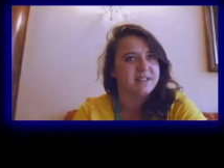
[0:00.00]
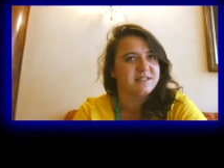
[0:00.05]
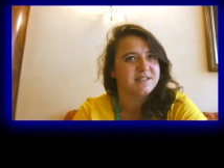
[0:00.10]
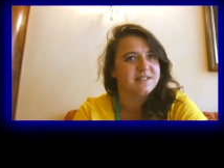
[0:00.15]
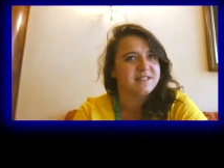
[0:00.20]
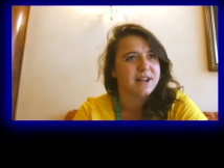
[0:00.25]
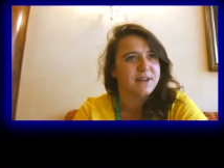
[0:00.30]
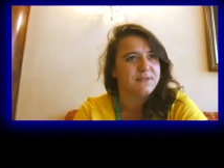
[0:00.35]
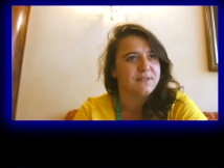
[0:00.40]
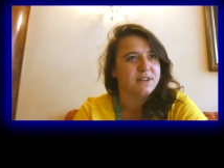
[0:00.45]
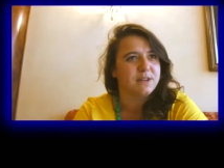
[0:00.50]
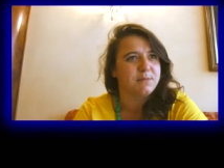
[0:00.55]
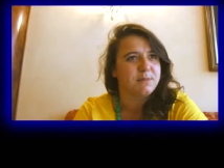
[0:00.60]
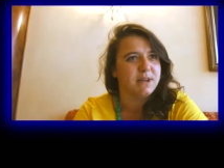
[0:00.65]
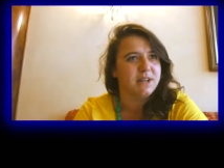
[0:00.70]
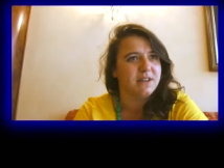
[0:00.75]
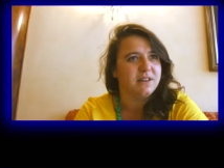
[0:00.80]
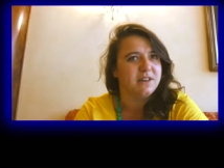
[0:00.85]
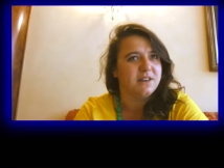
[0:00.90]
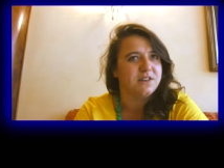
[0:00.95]
it's definitely
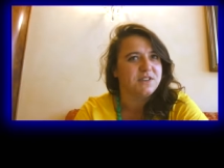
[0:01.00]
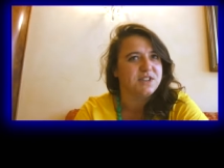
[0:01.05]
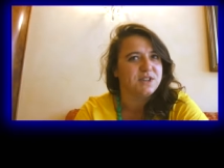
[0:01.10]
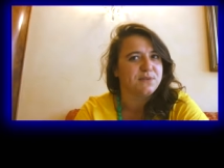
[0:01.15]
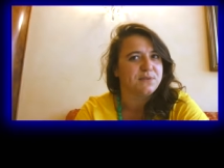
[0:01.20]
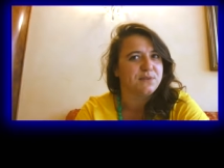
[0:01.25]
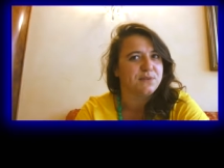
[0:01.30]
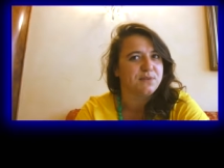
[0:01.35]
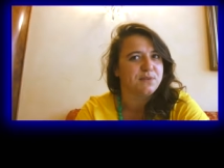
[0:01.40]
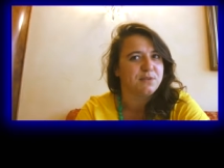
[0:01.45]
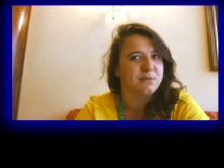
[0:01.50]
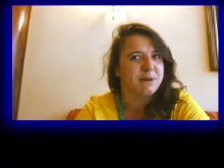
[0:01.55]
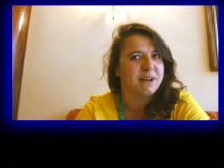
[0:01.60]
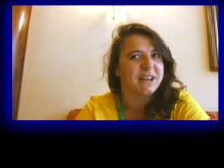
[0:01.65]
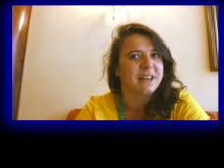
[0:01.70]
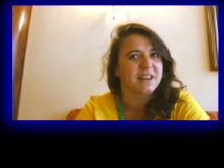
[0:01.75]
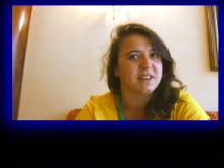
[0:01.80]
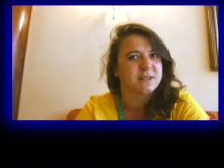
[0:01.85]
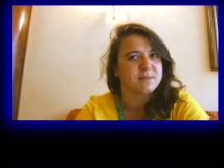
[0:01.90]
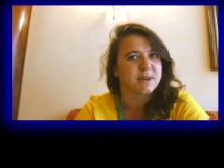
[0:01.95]
been different from
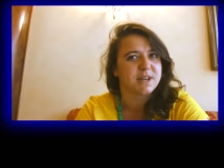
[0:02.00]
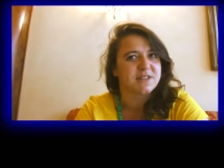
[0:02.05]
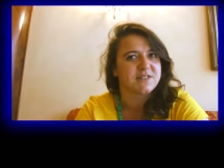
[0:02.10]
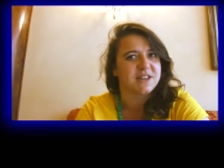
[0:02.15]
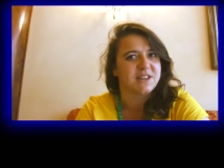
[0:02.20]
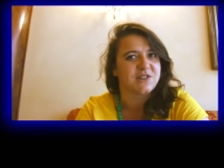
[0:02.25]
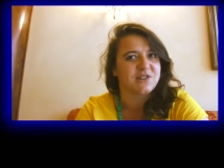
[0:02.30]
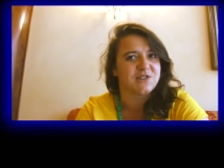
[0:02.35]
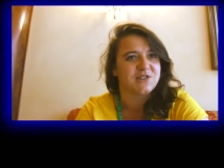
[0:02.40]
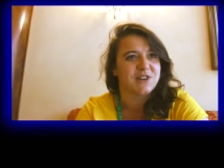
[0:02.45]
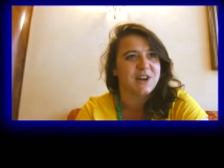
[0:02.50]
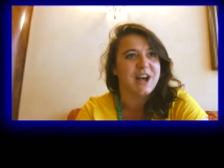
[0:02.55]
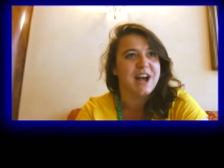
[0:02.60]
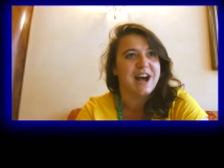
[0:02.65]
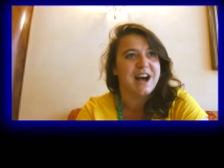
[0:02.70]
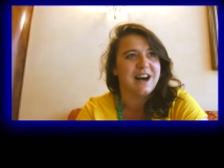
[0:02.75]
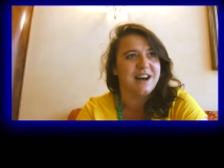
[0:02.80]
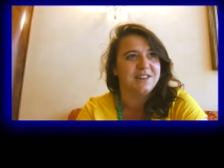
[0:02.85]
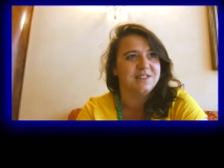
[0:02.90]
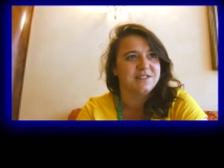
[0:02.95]
any expectations I
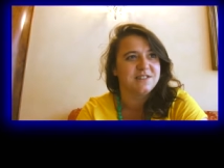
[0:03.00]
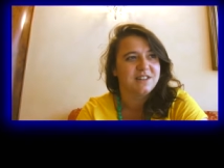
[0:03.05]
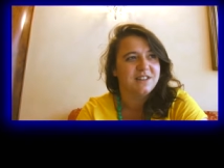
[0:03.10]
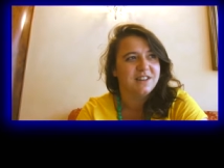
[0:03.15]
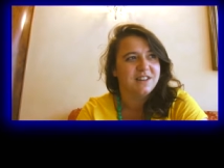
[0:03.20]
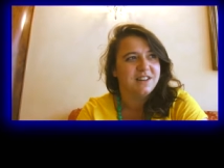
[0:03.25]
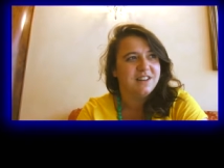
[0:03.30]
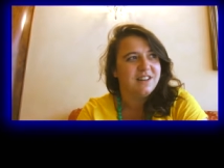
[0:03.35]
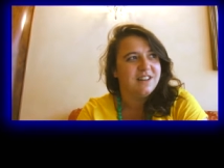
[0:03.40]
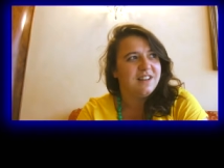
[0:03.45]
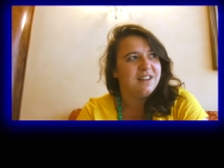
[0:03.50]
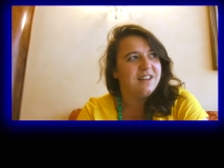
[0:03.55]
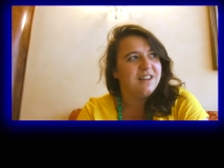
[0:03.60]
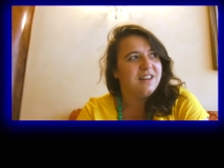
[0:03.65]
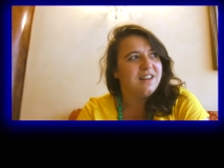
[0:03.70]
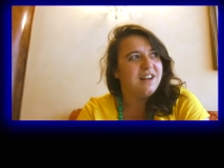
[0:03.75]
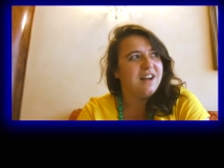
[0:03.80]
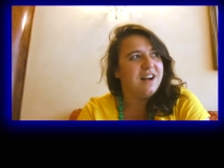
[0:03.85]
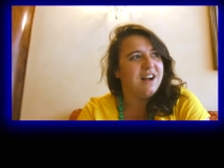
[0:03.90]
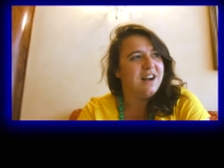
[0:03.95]
had.
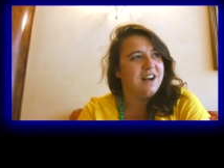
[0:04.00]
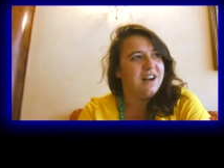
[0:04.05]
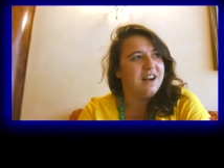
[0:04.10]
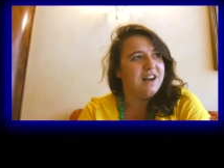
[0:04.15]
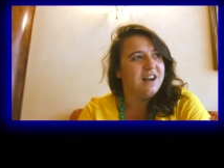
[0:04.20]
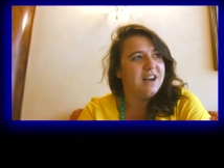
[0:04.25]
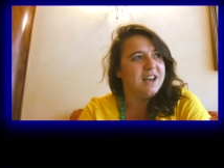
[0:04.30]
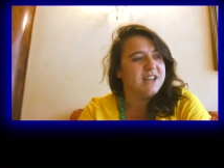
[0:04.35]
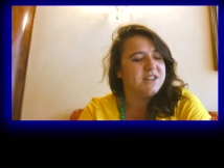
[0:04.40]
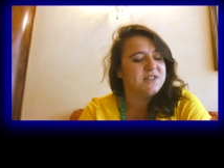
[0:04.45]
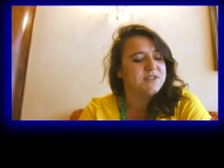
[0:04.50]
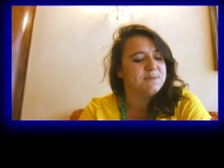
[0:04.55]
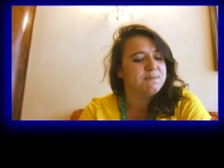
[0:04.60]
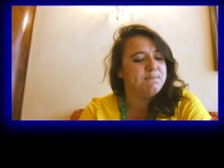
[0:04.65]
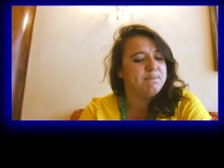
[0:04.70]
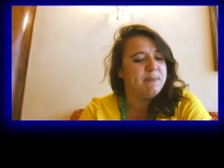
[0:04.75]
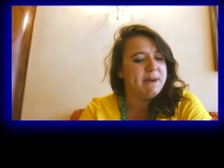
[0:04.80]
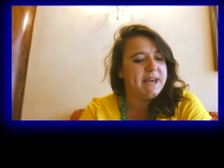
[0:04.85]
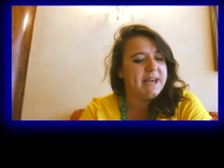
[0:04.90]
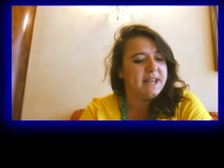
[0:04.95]
Uh, it's
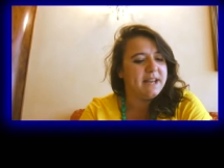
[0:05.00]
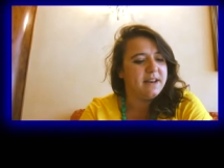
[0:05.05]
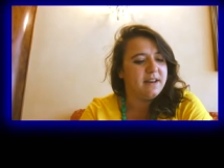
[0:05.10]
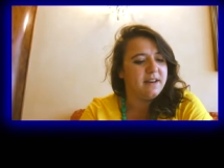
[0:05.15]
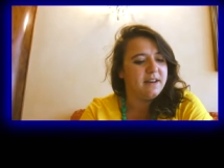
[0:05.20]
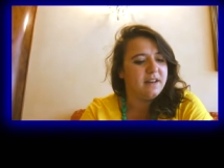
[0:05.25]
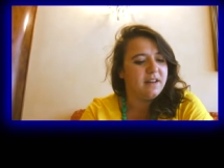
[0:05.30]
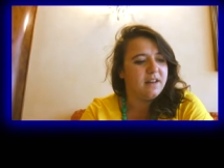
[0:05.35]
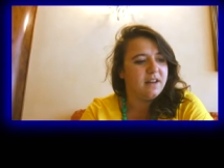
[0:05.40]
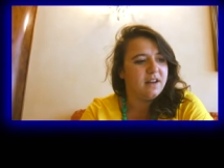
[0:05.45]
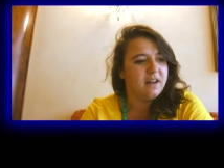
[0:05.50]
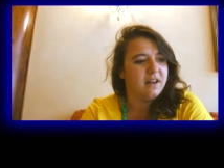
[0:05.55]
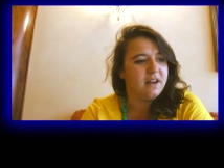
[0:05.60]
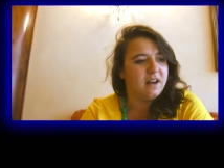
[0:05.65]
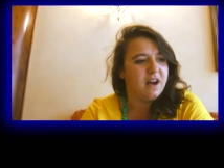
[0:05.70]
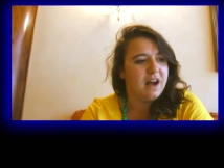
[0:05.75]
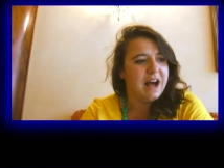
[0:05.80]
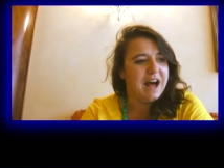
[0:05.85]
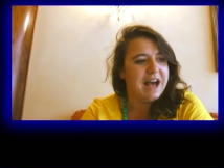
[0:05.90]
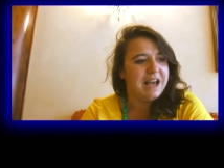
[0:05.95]
been
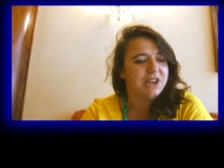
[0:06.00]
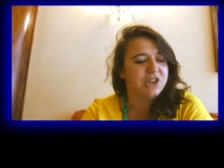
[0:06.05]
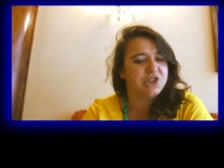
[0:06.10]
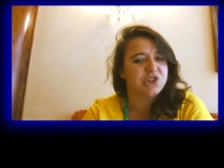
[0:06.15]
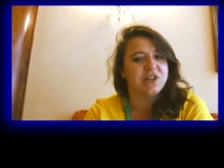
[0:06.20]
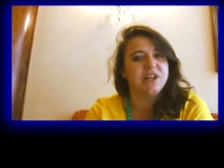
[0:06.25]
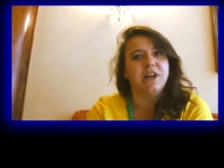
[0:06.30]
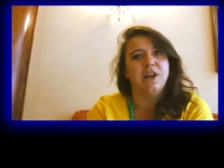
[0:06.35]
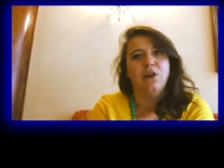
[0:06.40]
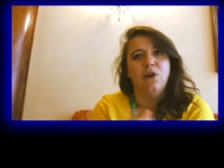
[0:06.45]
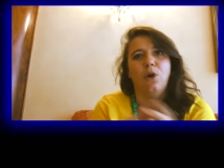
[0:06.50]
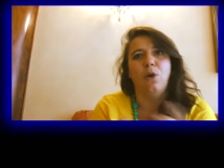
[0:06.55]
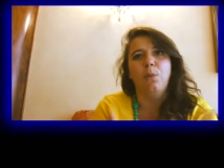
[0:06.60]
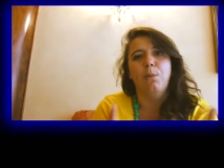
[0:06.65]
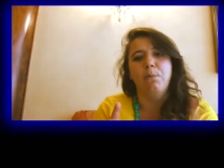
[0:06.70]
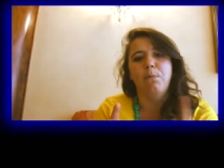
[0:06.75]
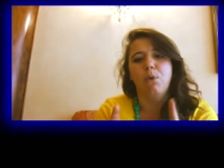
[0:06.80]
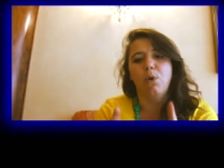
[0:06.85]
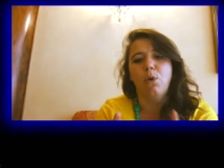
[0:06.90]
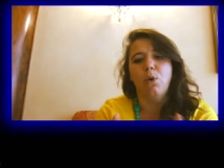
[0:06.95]
actually a lot
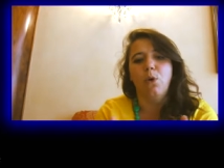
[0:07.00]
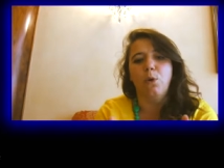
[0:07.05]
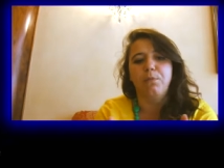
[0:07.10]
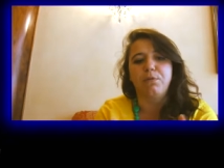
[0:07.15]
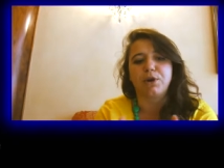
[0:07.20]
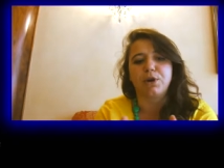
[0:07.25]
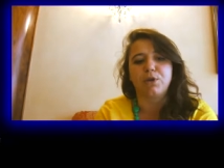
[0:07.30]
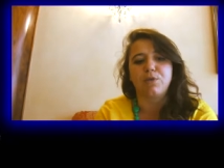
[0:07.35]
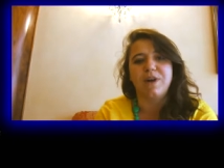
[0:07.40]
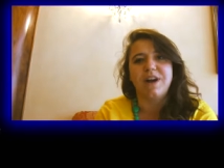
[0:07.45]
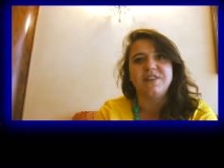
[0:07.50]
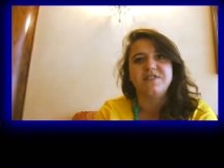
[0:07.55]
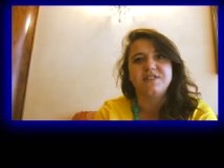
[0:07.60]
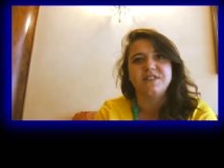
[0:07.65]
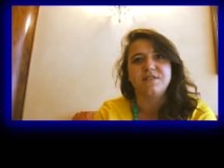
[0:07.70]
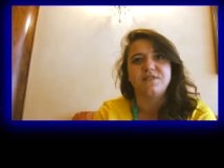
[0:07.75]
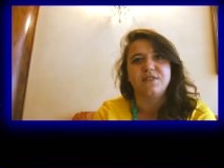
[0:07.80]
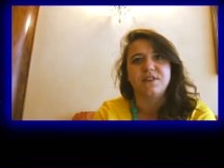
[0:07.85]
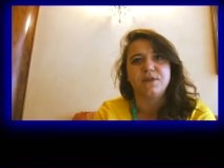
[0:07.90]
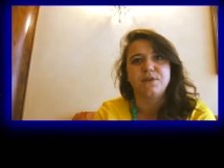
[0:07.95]
more
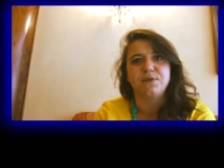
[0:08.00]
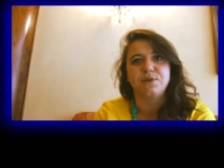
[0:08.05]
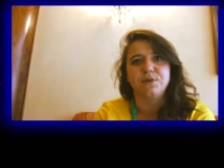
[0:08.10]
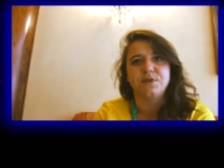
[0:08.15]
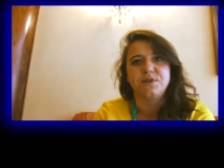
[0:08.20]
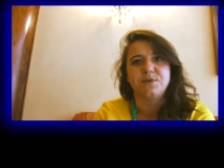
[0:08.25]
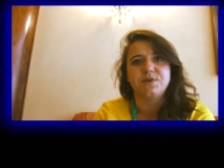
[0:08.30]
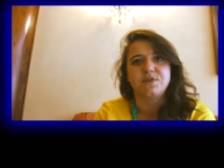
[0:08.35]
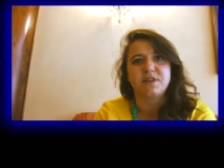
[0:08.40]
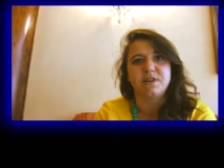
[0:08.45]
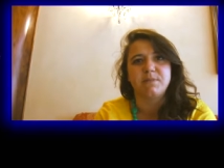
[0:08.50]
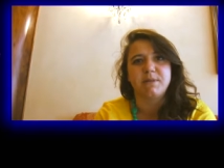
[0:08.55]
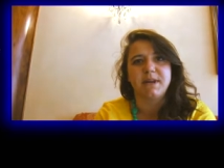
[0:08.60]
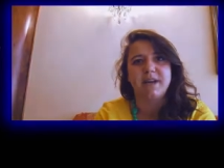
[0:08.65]
progressive than I thought it was going